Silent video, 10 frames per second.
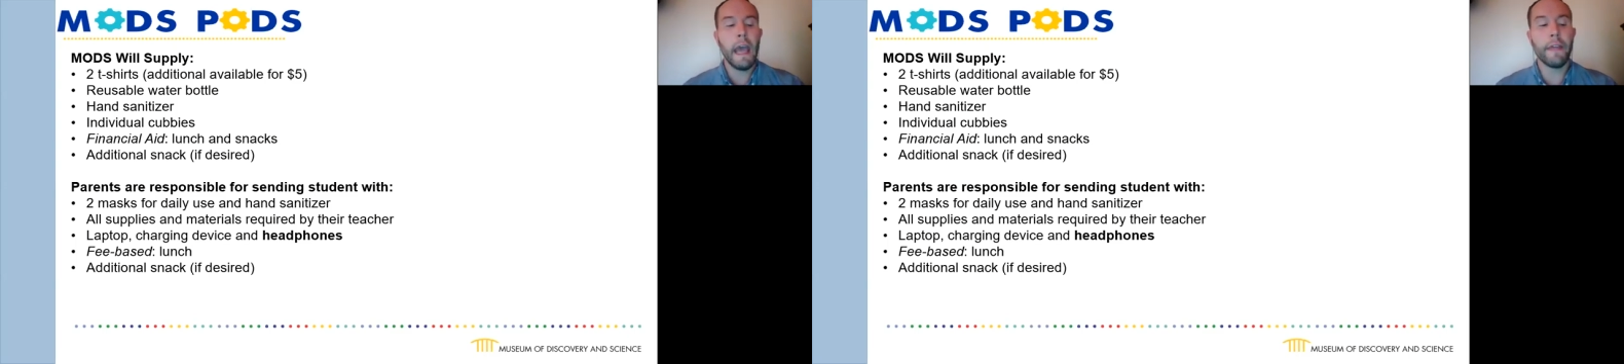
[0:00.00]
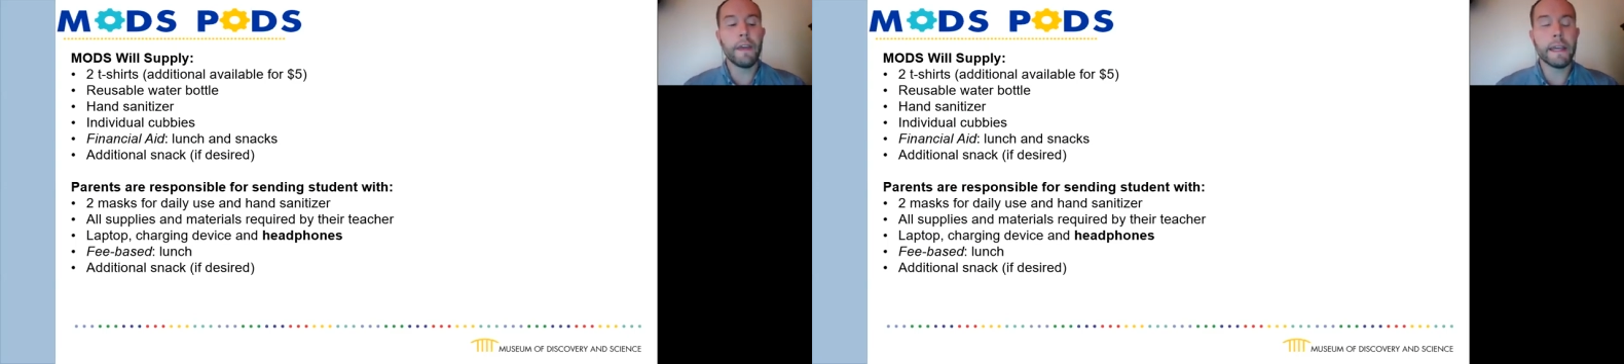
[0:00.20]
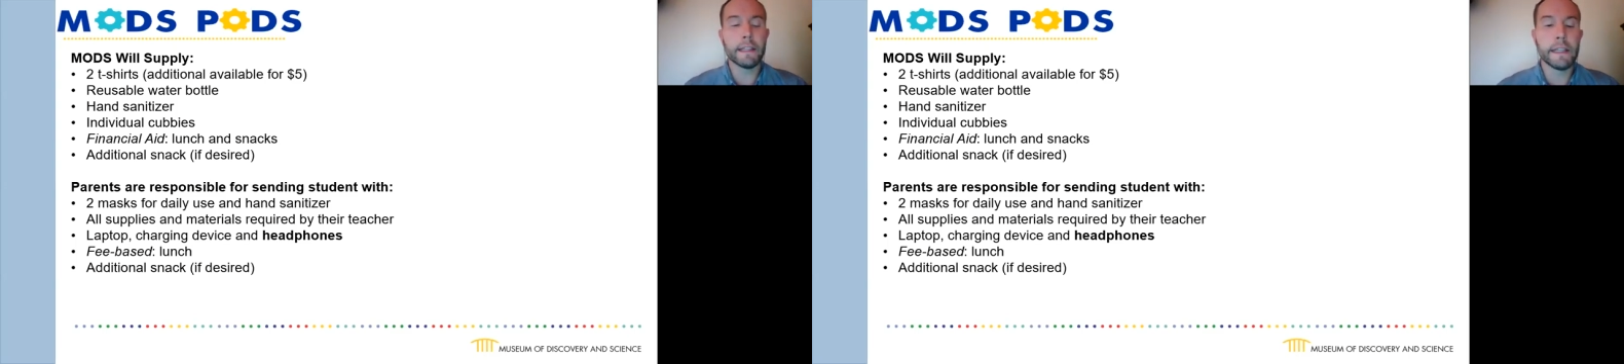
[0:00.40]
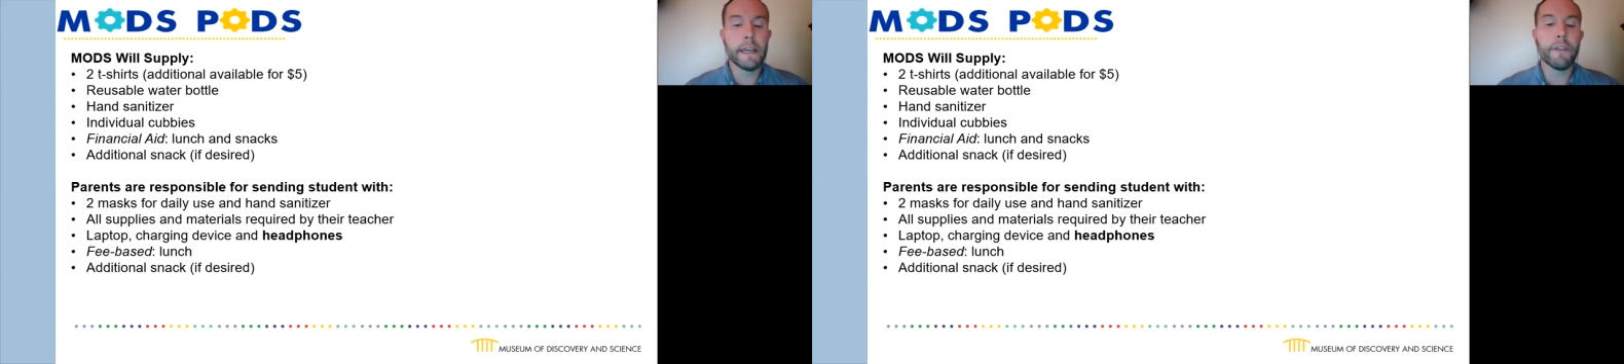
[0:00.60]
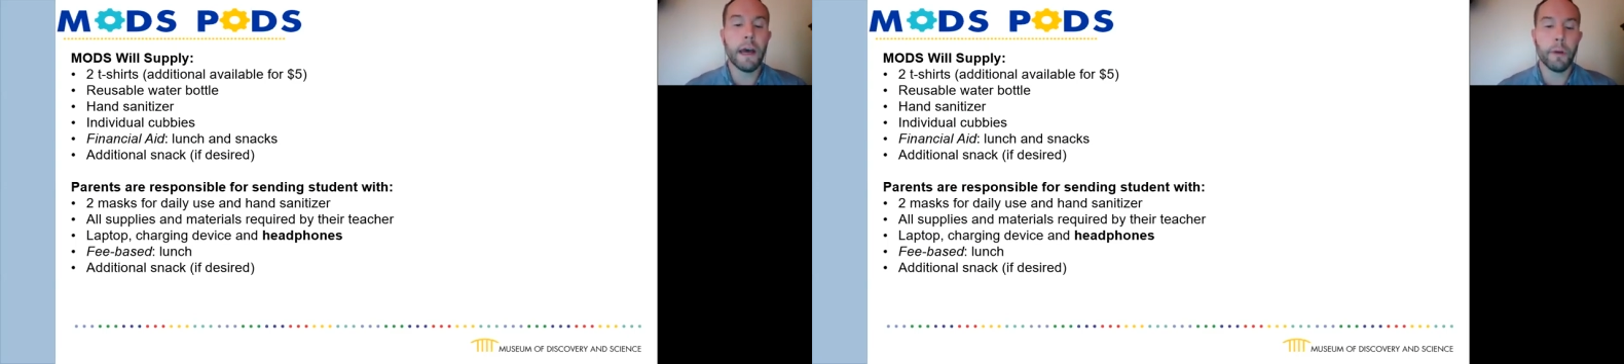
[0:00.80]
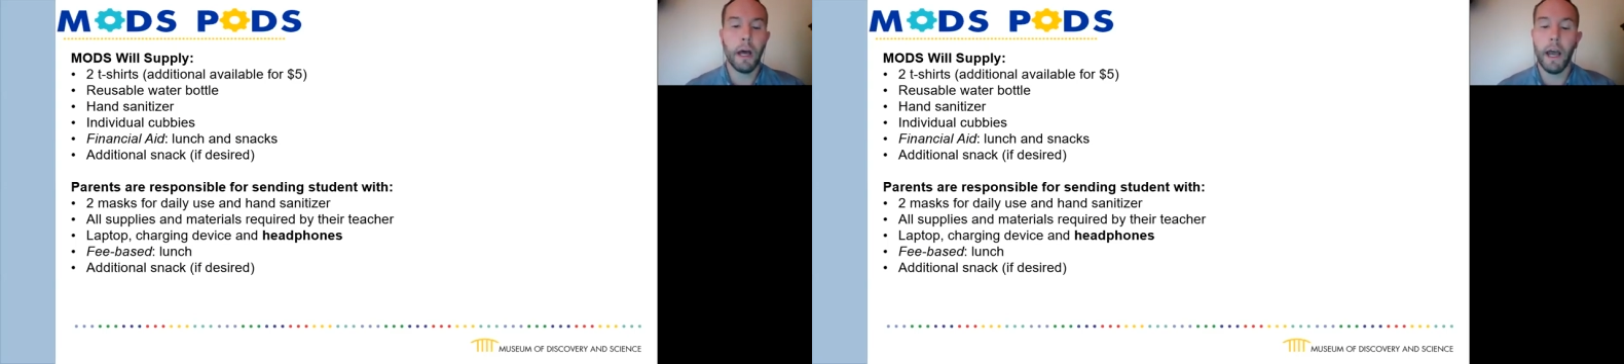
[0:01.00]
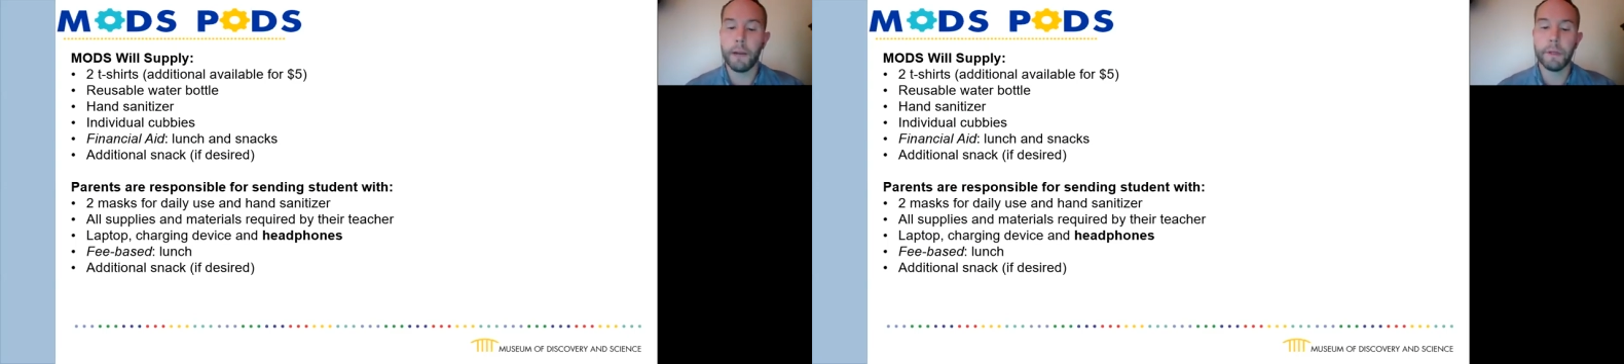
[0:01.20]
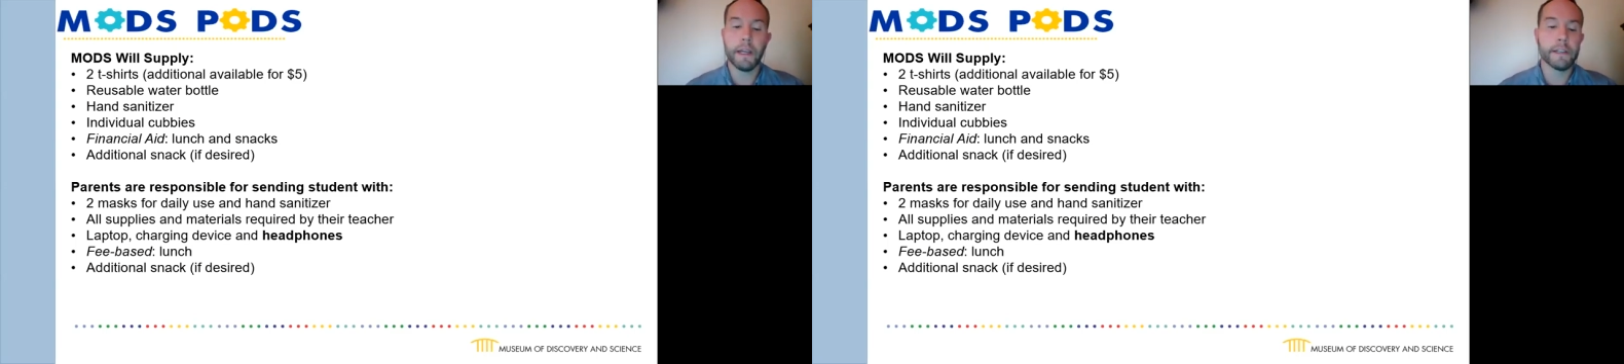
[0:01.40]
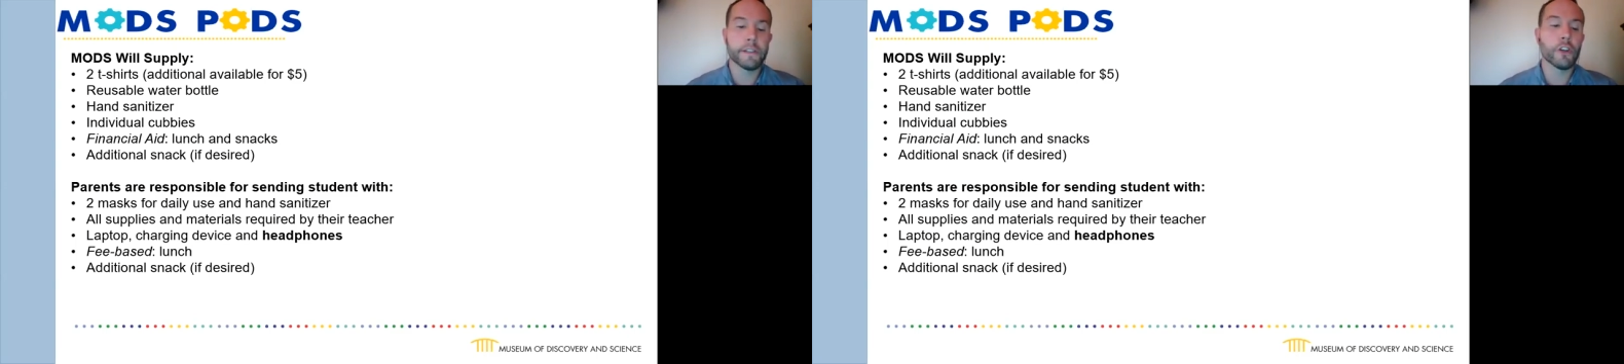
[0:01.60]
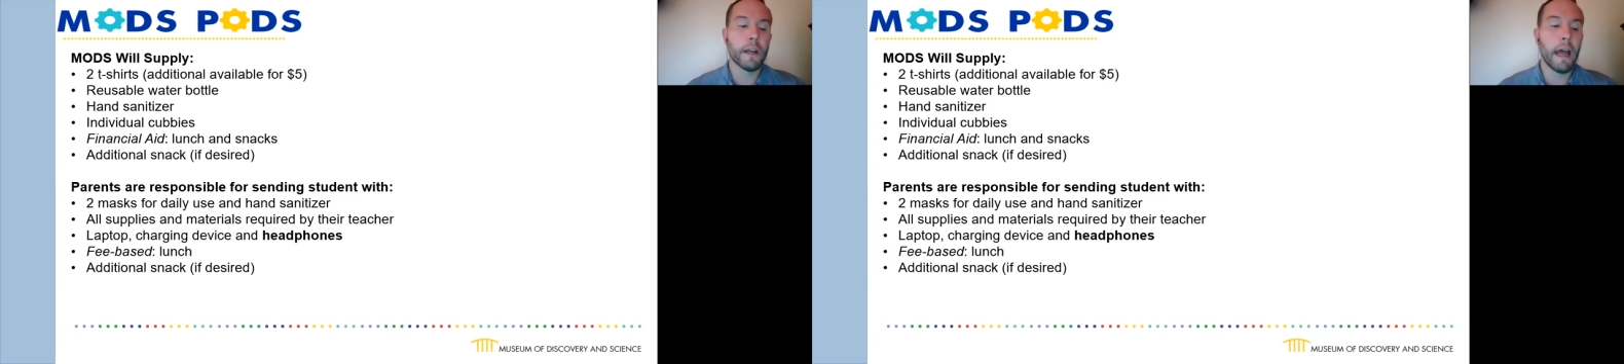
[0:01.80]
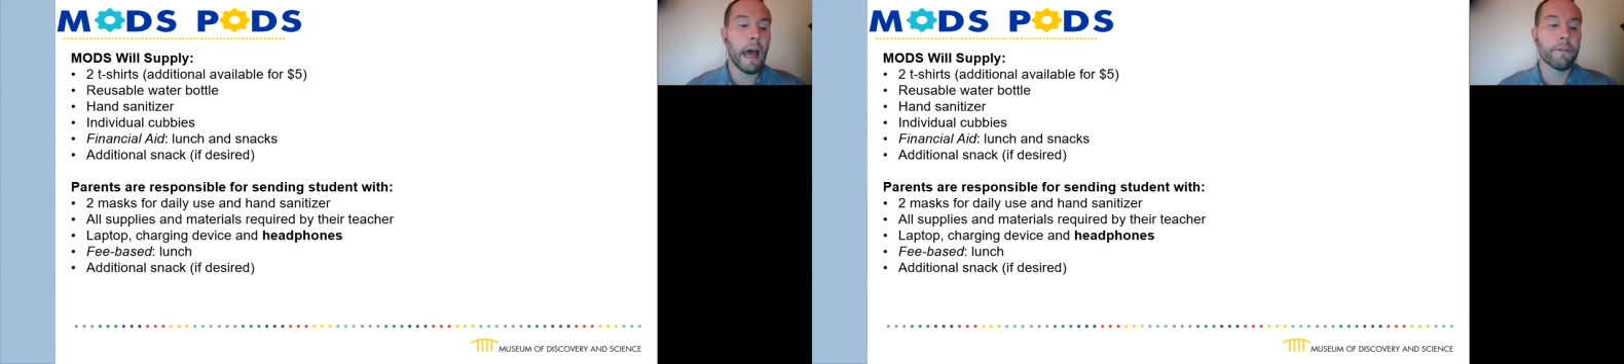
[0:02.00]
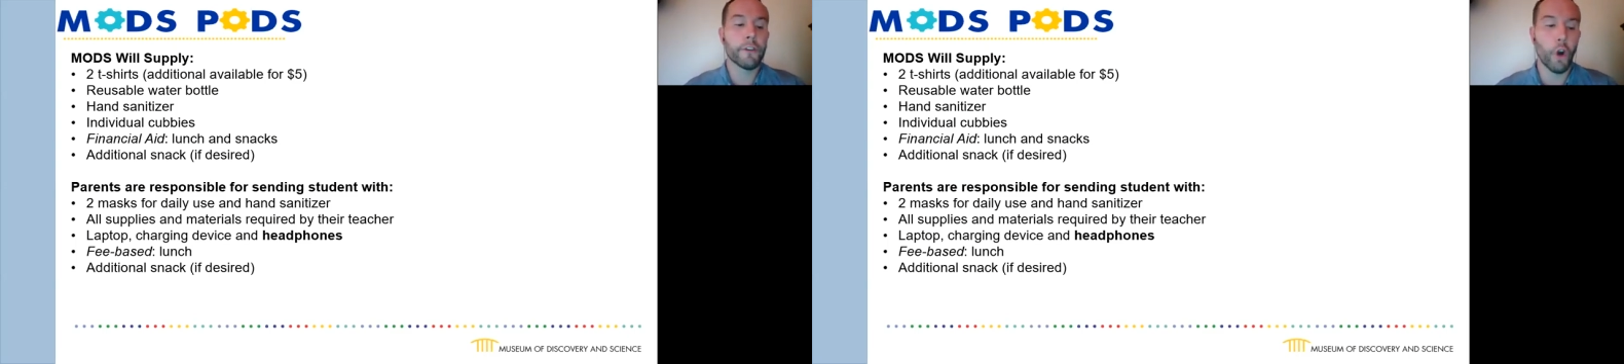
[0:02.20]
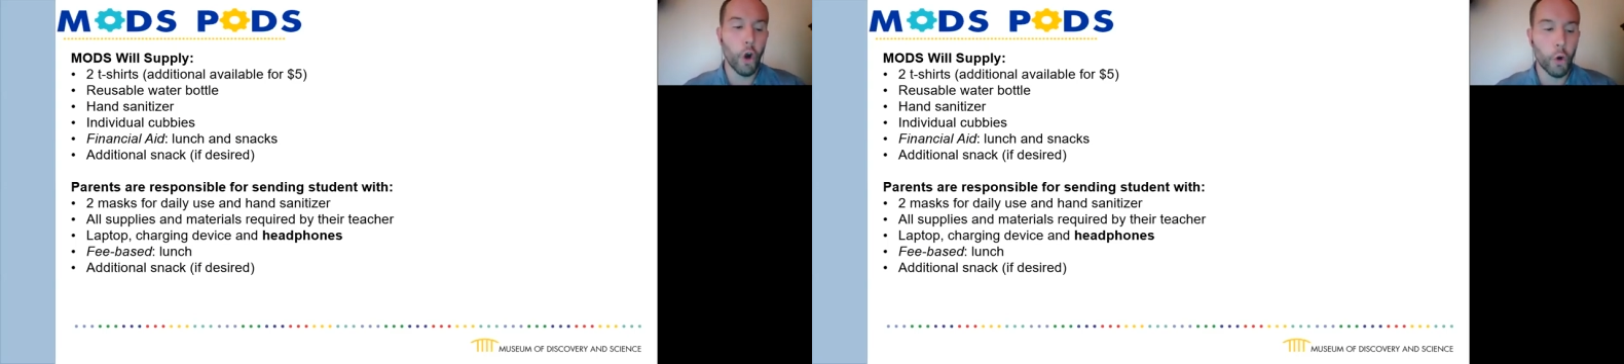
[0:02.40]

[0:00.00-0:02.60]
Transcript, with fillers: And they can leave that behind because they're gonna have their